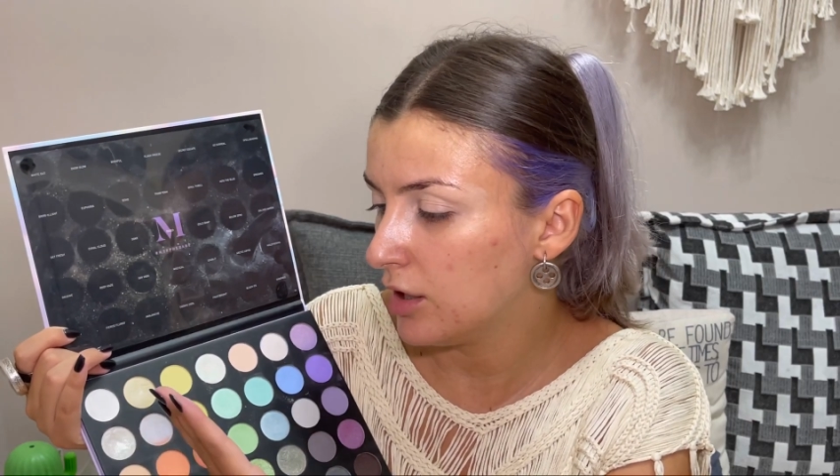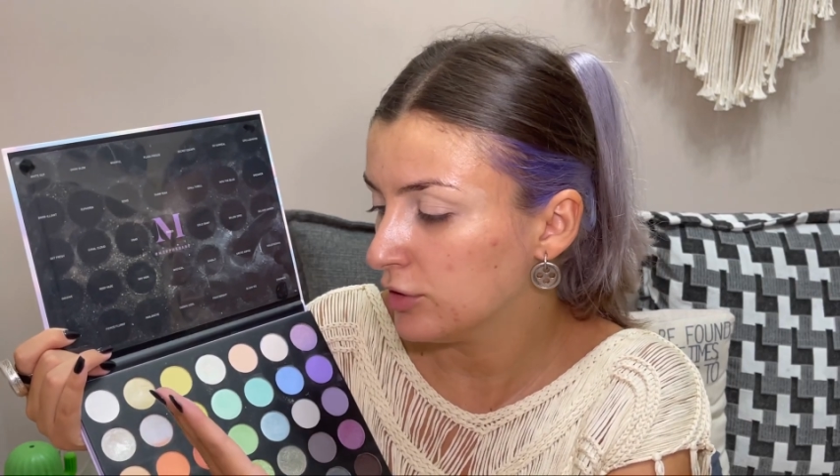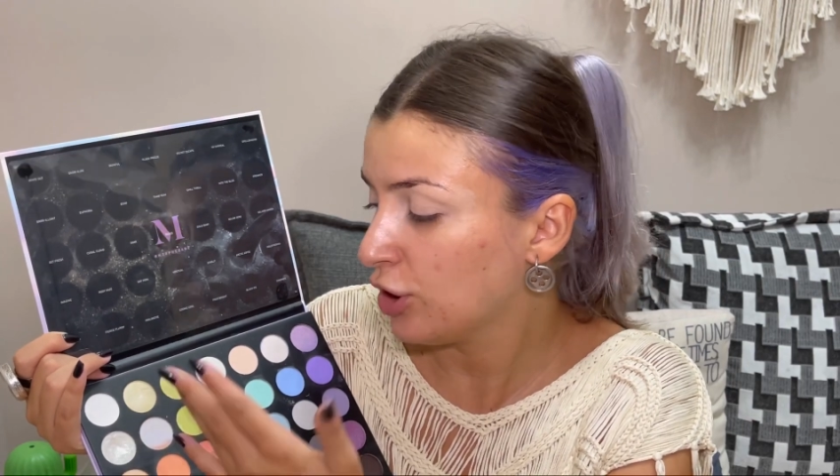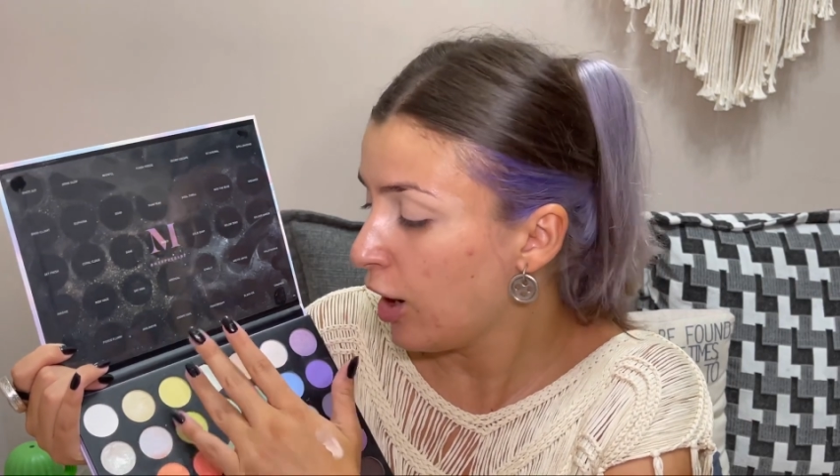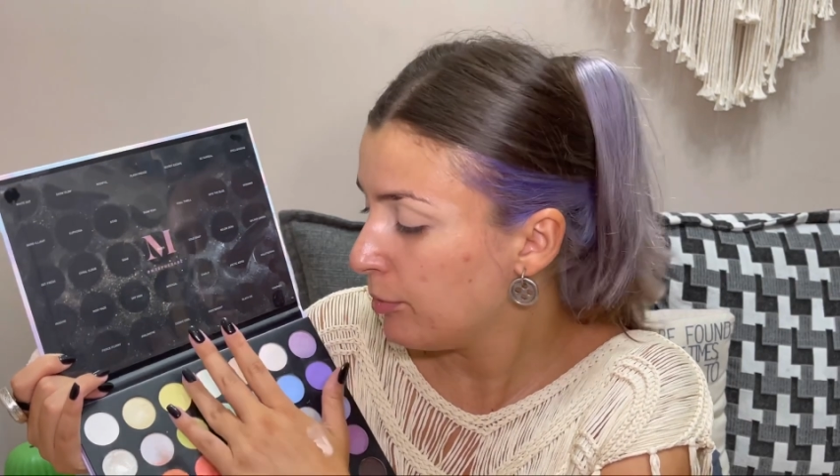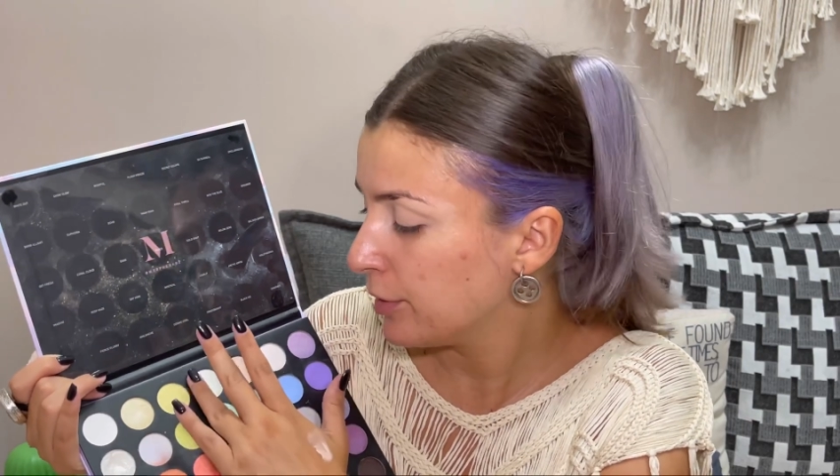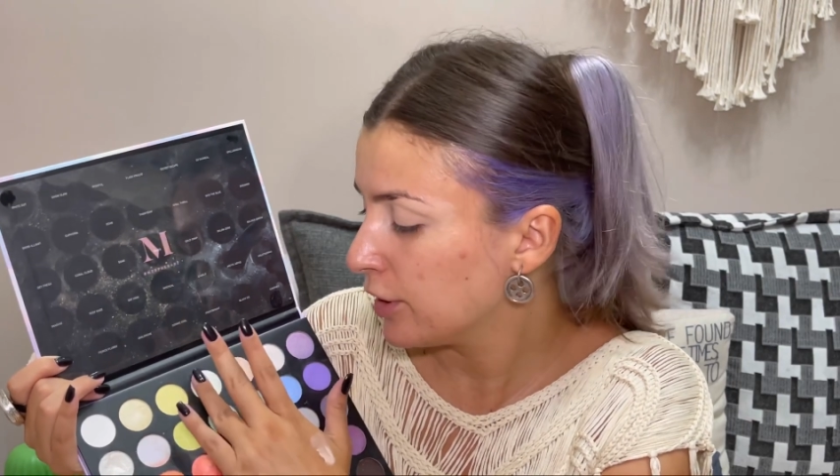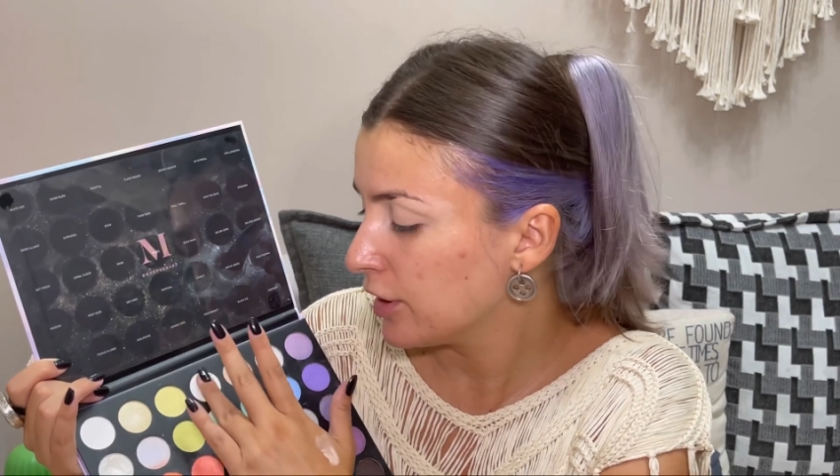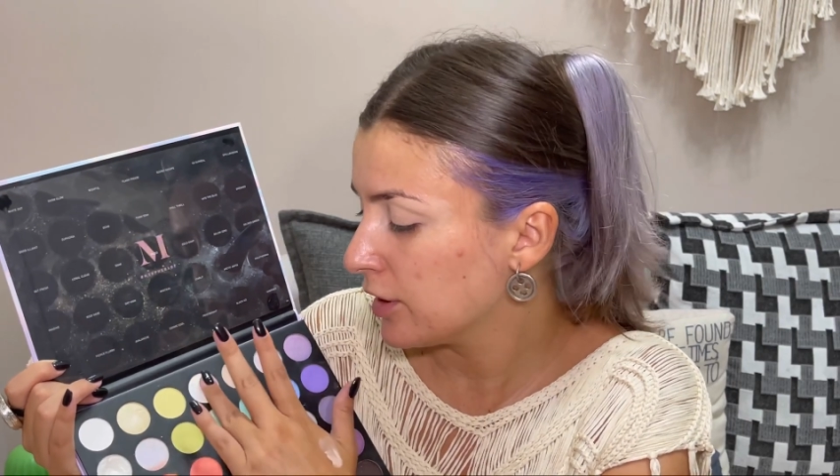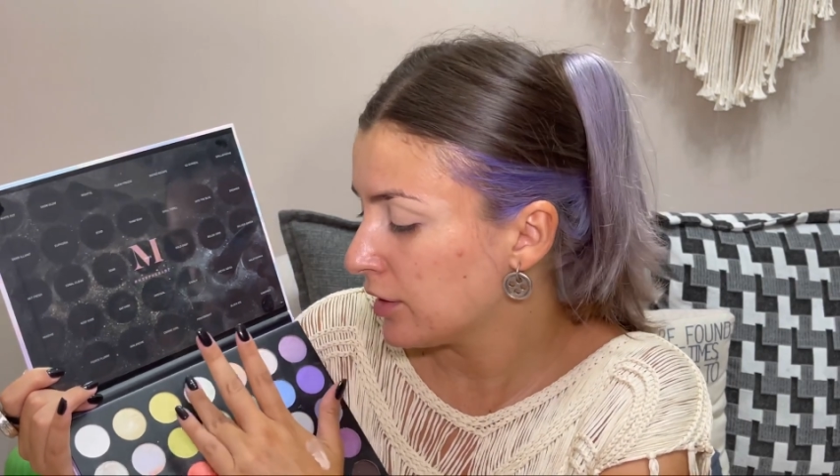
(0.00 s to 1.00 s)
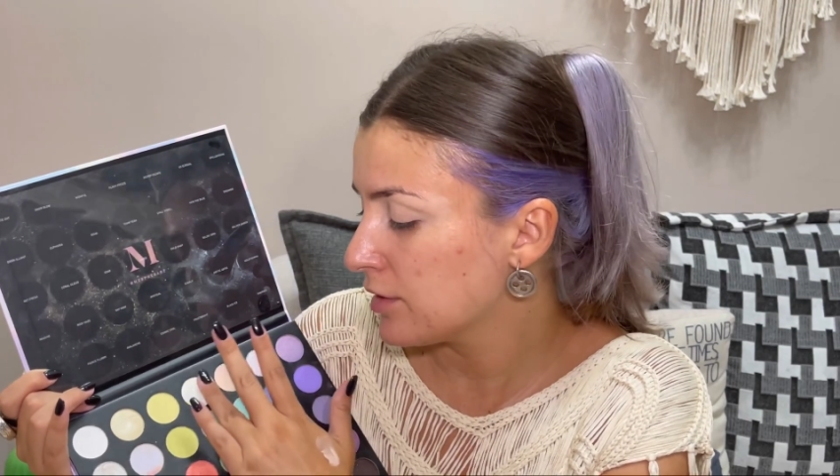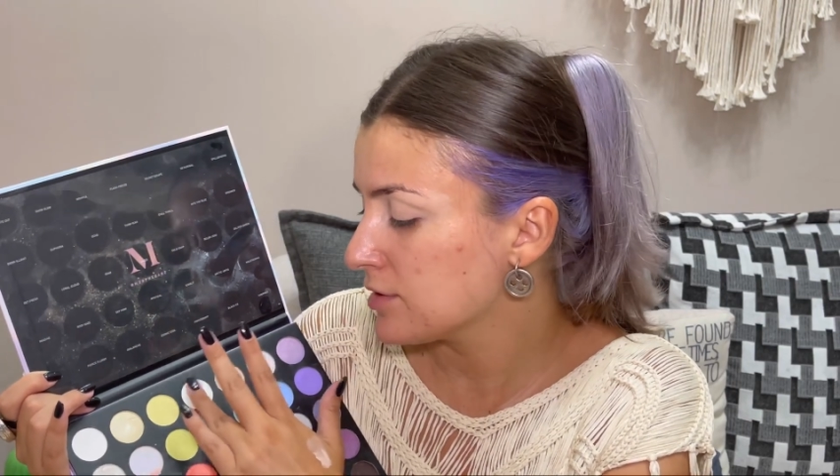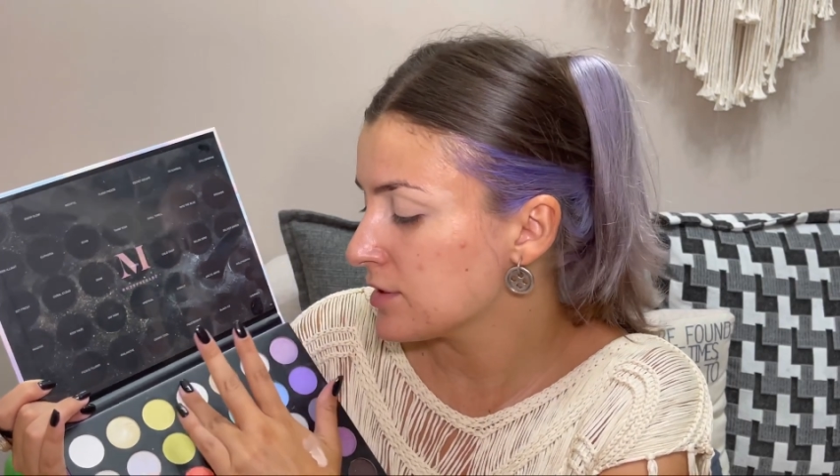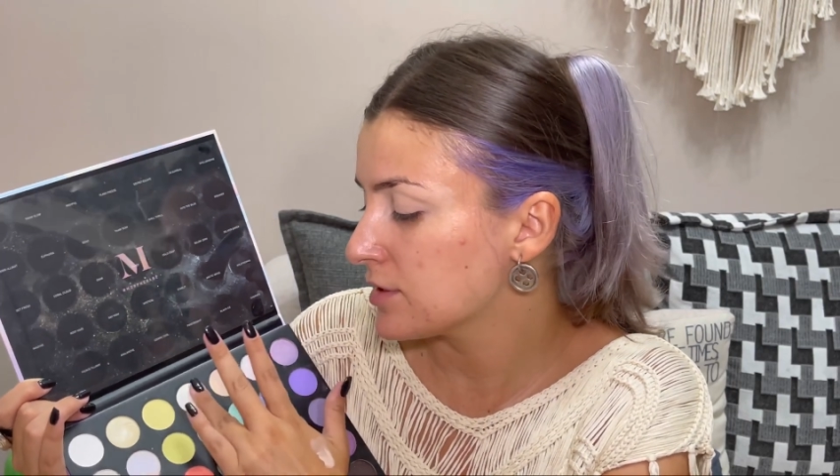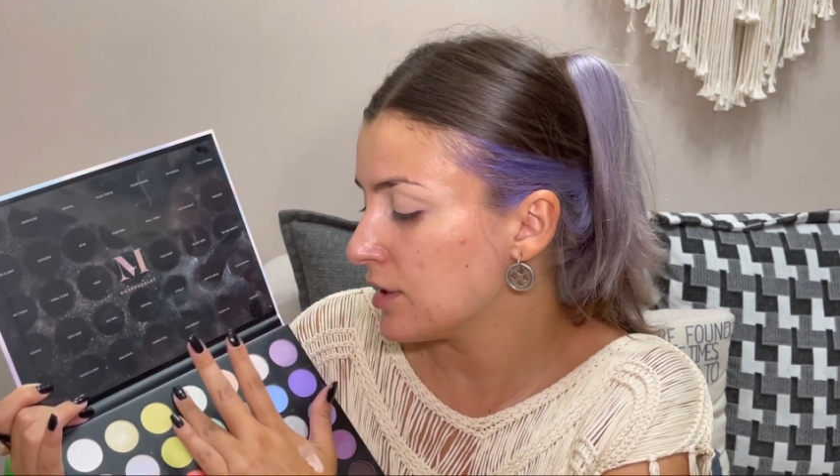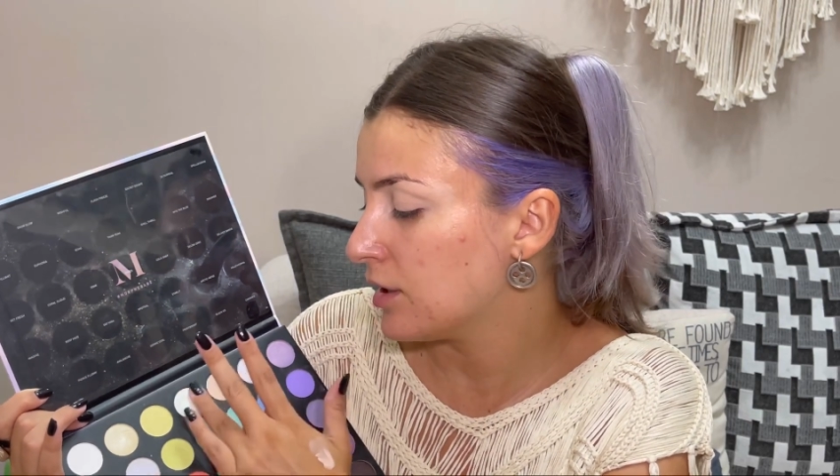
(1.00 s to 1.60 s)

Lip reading: toppers,